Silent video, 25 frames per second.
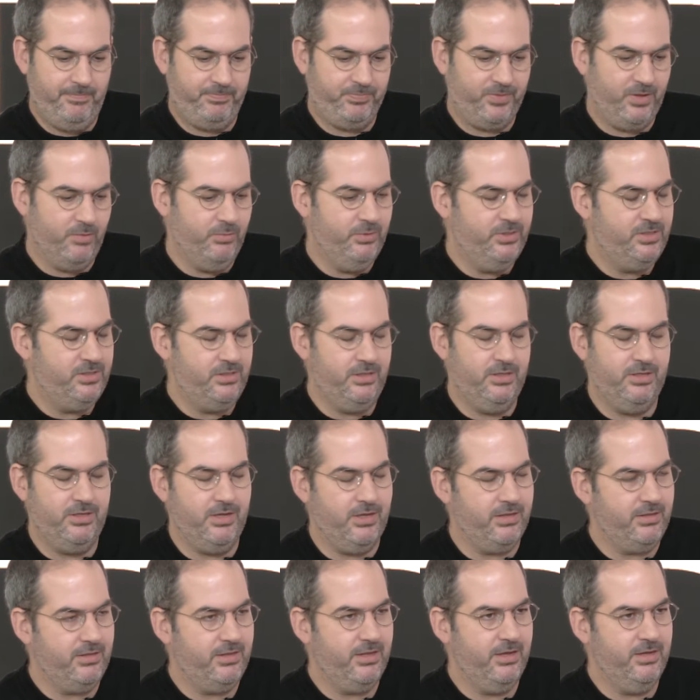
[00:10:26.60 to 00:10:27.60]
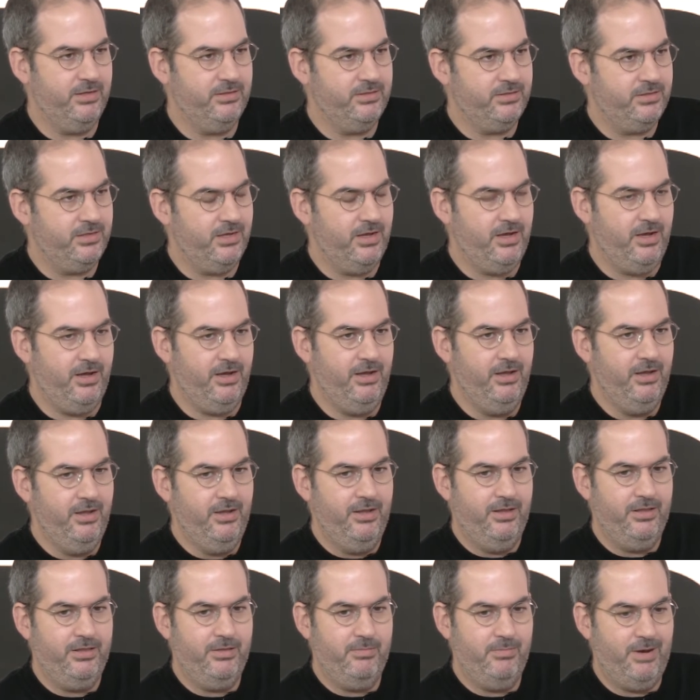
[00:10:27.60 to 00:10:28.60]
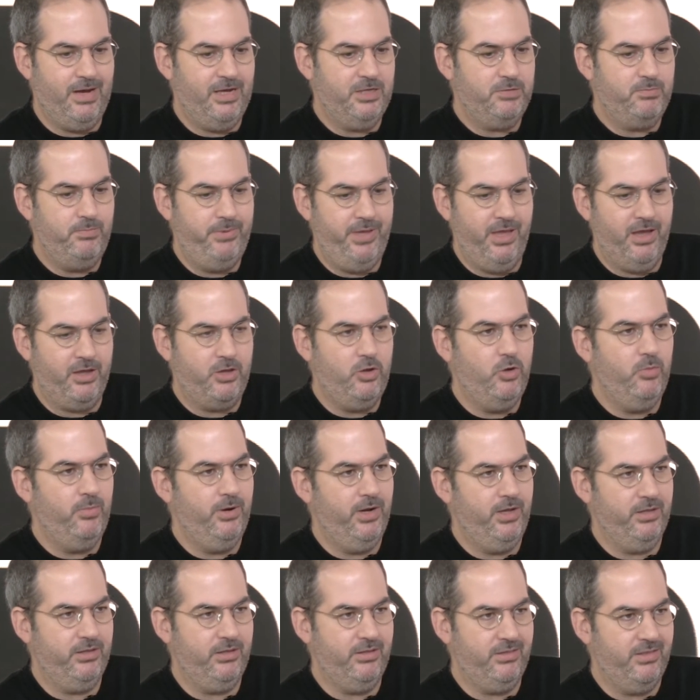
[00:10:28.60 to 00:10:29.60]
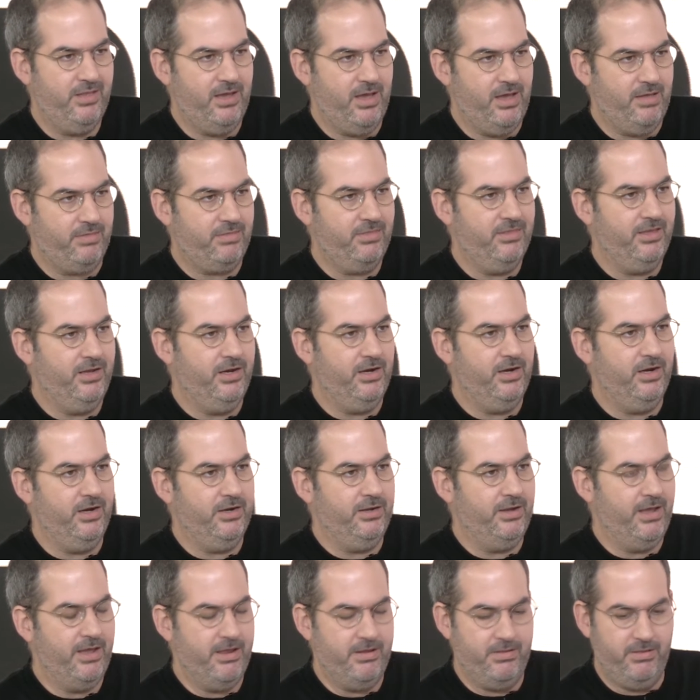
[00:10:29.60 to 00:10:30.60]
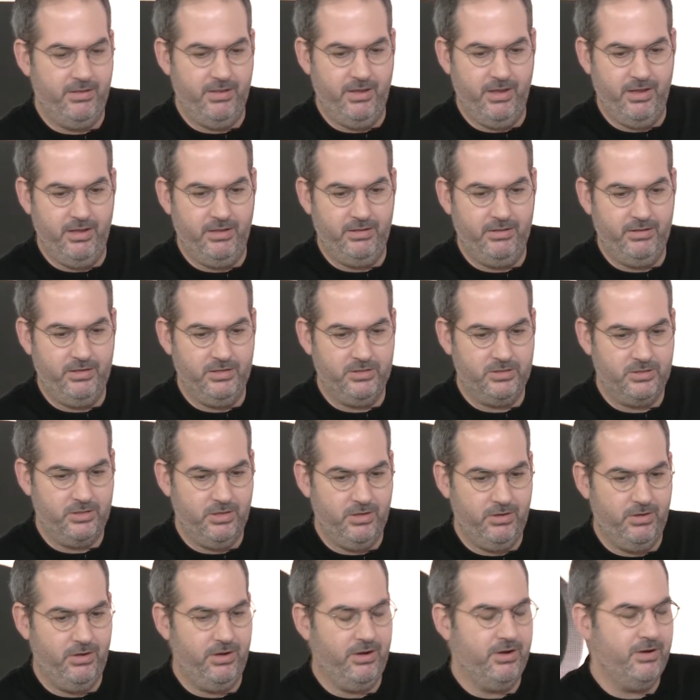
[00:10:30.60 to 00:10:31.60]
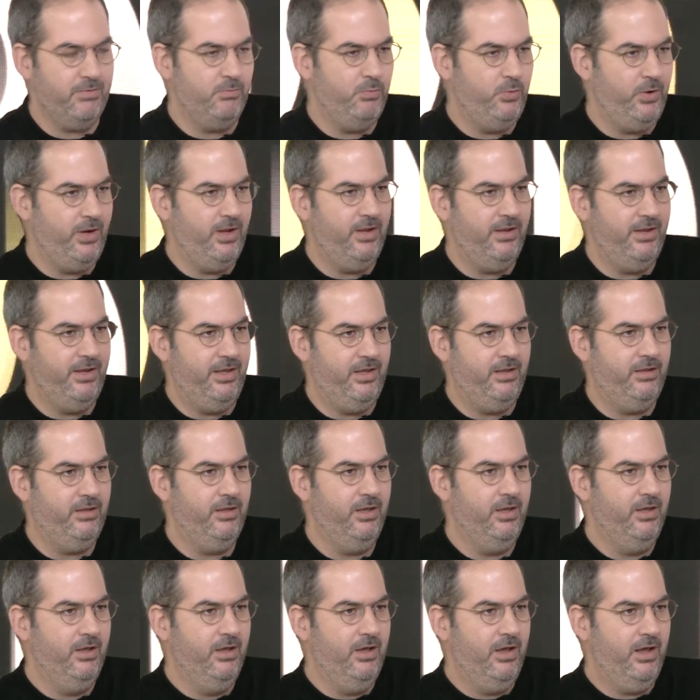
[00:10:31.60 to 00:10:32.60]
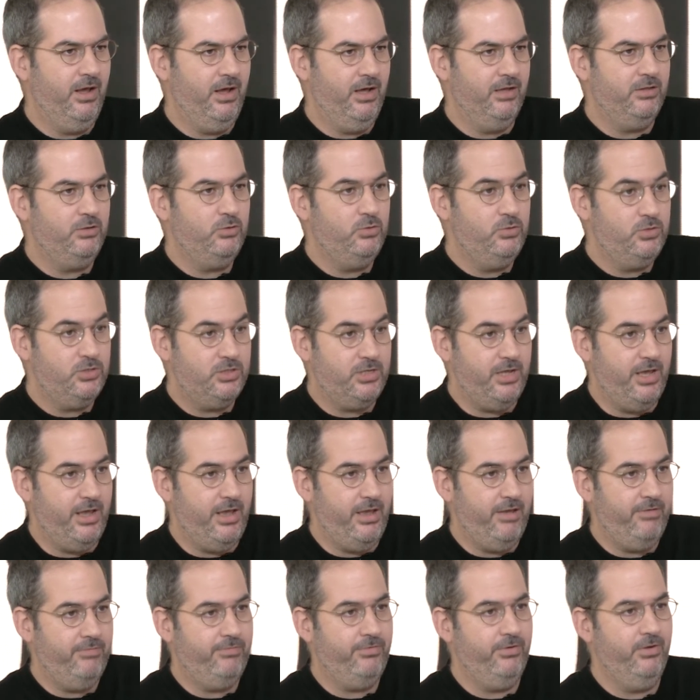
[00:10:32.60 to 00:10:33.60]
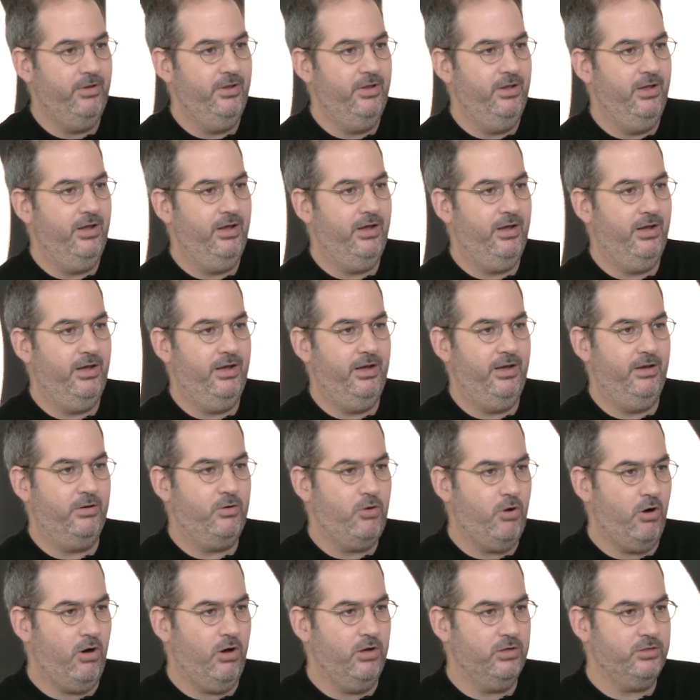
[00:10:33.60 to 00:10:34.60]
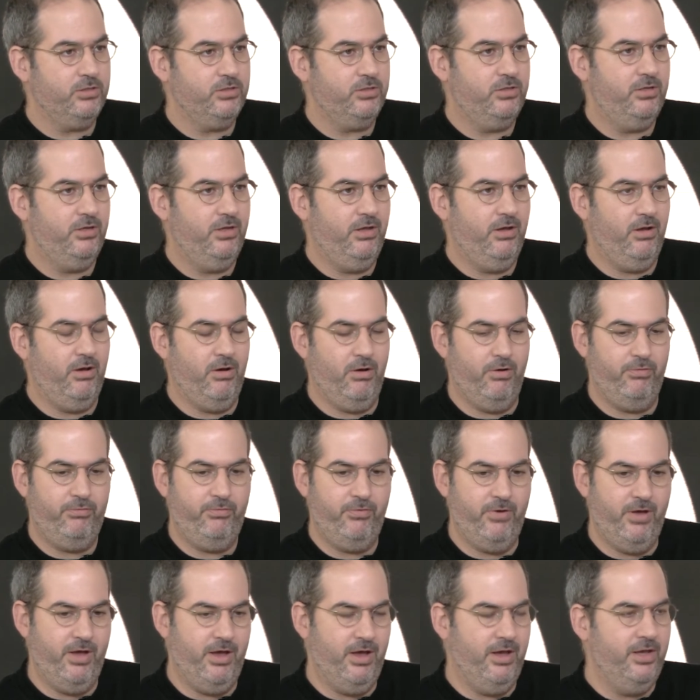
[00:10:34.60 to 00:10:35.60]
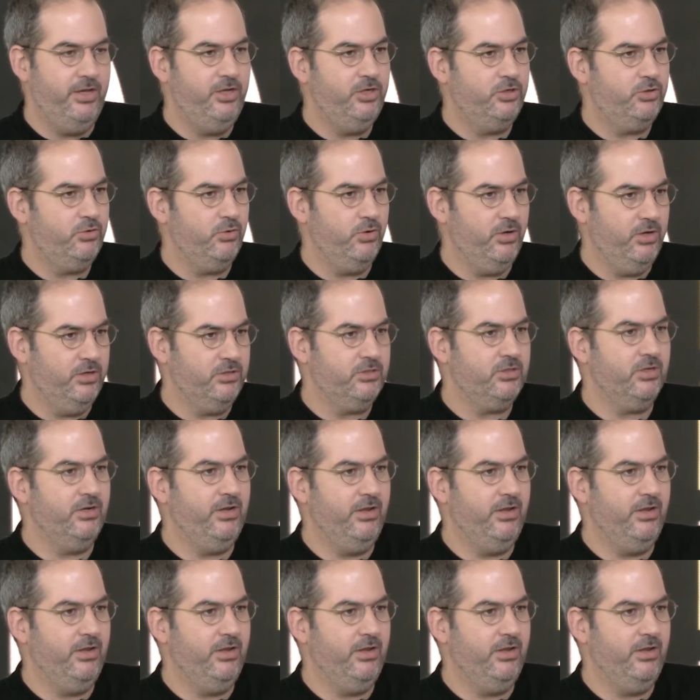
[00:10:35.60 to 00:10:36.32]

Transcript: we see that there's there might be accumulating debt there, and there's a real need to save cost of issuance and